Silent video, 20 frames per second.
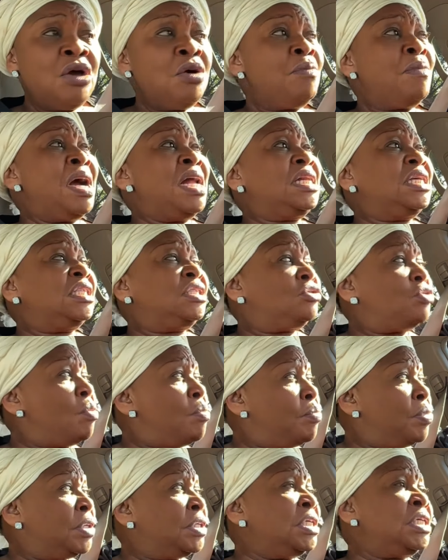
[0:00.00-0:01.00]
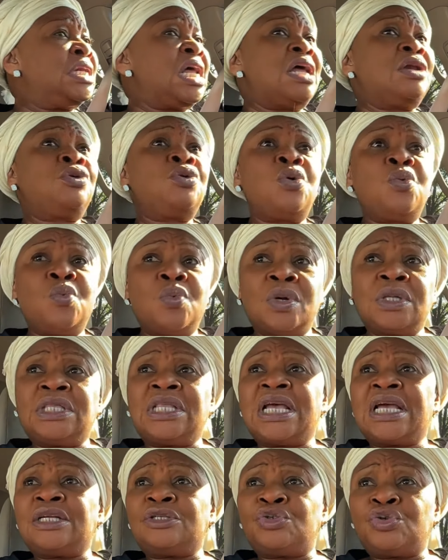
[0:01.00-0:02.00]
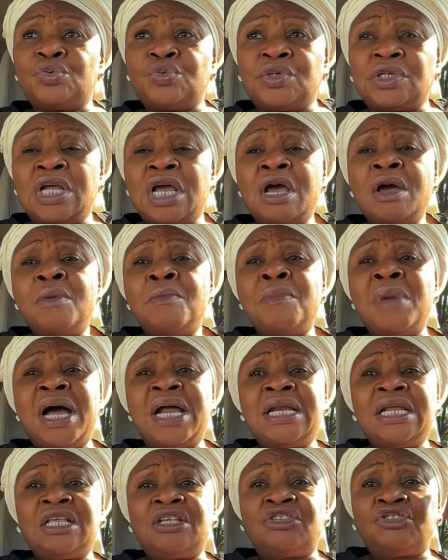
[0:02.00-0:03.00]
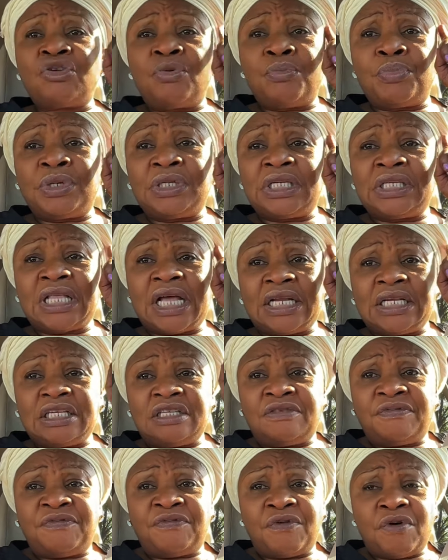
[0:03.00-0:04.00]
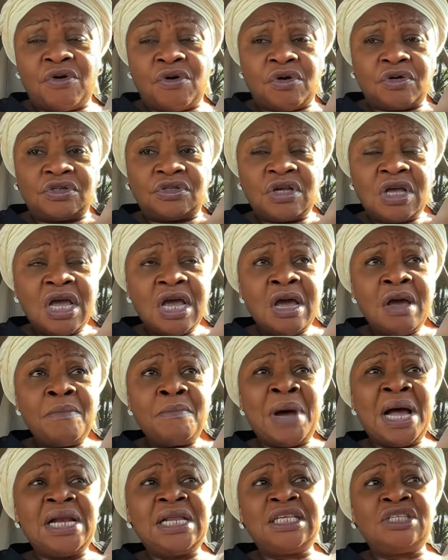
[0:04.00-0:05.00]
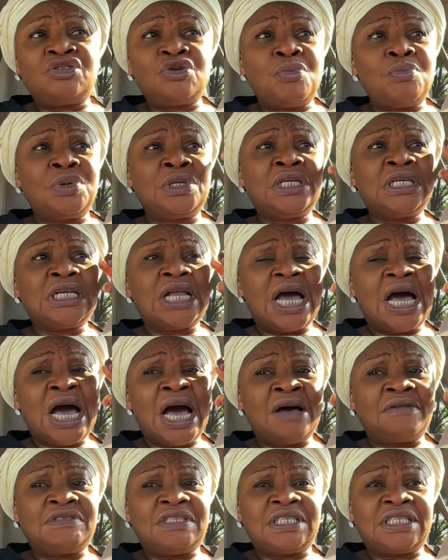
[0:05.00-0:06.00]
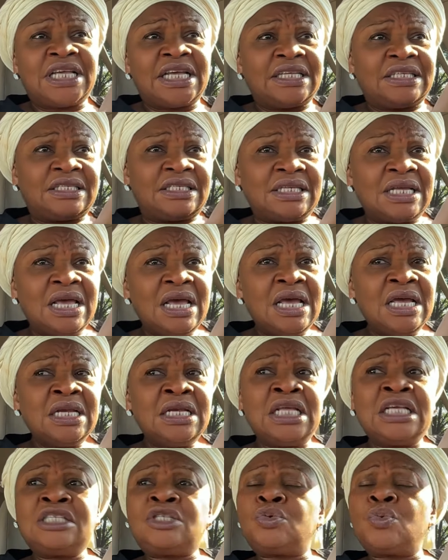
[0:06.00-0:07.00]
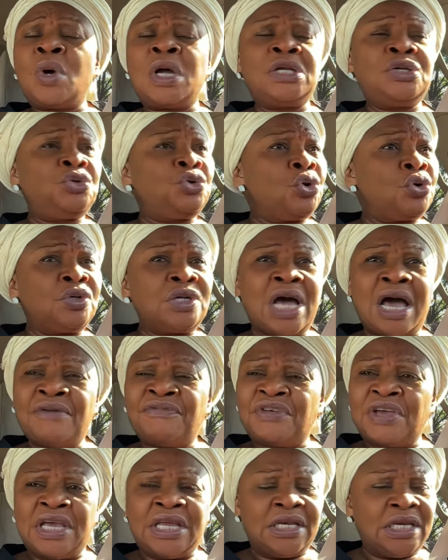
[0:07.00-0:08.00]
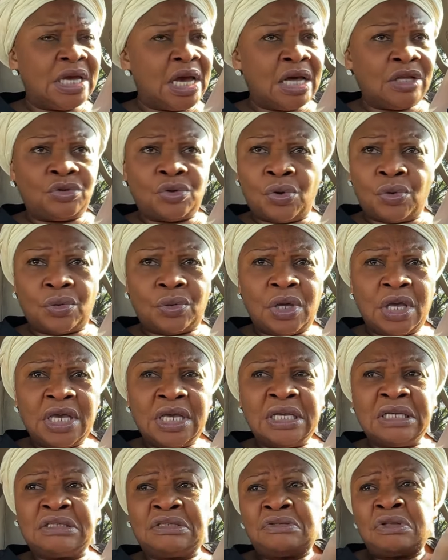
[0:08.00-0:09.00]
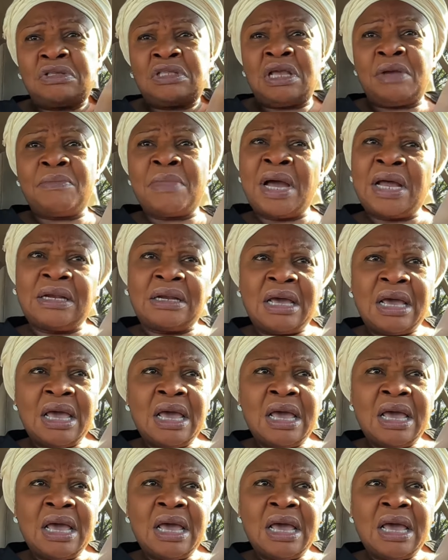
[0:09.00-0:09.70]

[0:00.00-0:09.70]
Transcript: Marry somebody that know what they are doing. Marry somebody that is focused. Marry somebody that have sense. This one don't have any at all. It's not a man.